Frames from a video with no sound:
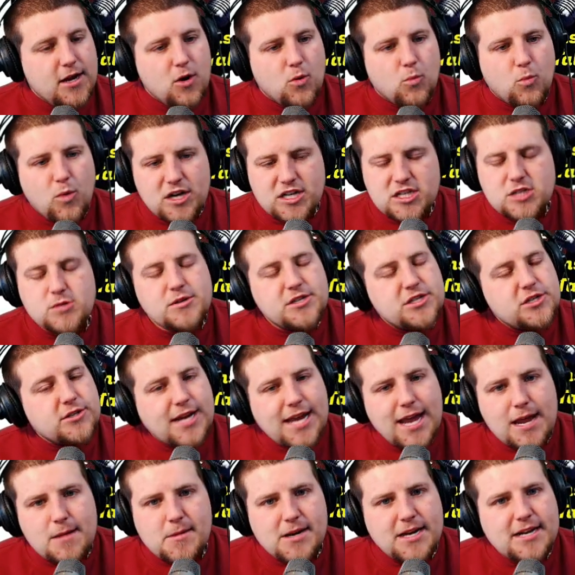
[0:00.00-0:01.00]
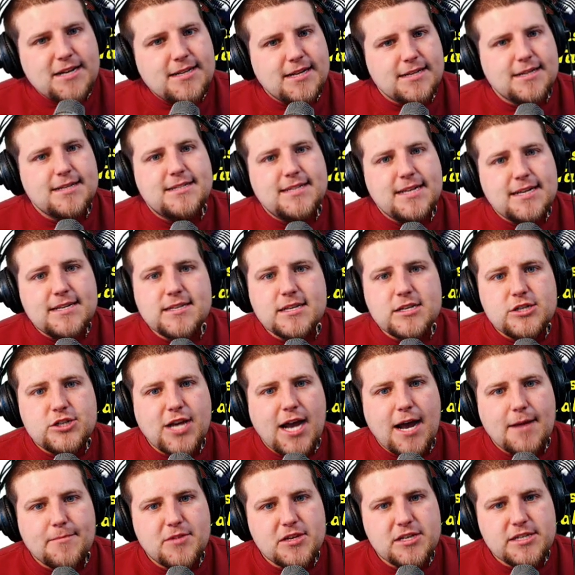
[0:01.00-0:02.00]
Wes Switzer came in and did a decent
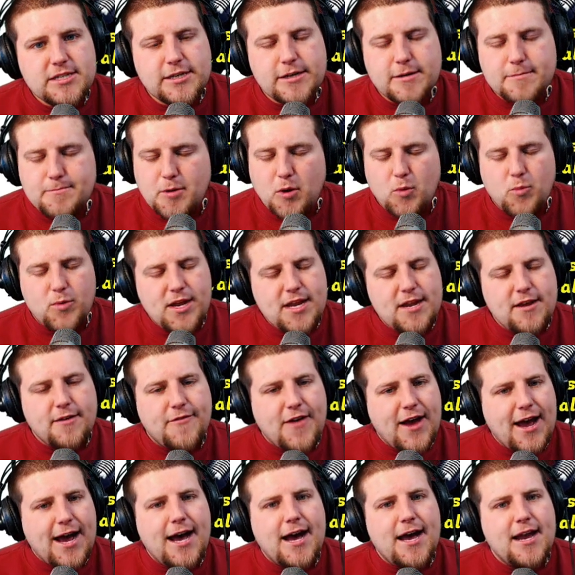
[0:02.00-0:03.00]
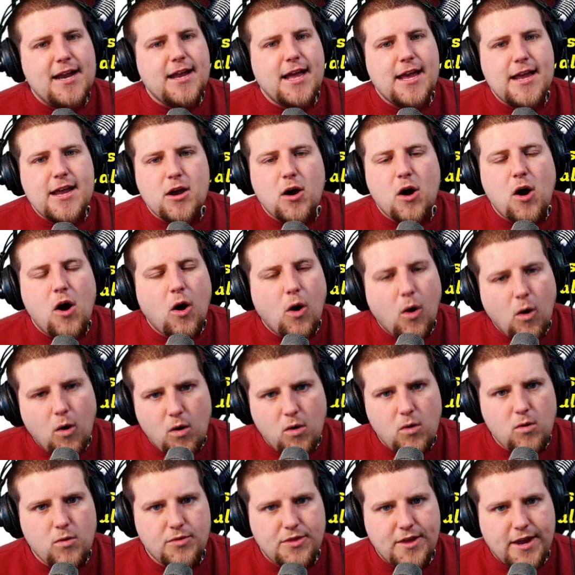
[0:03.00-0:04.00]
job this year, but we have had a
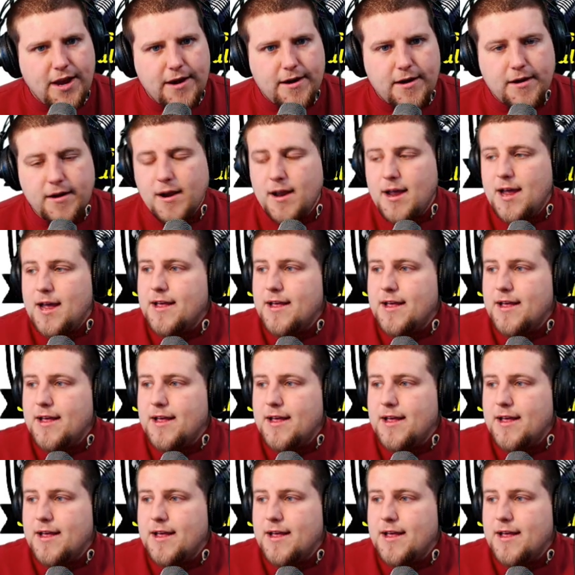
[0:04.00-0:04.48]
hole there.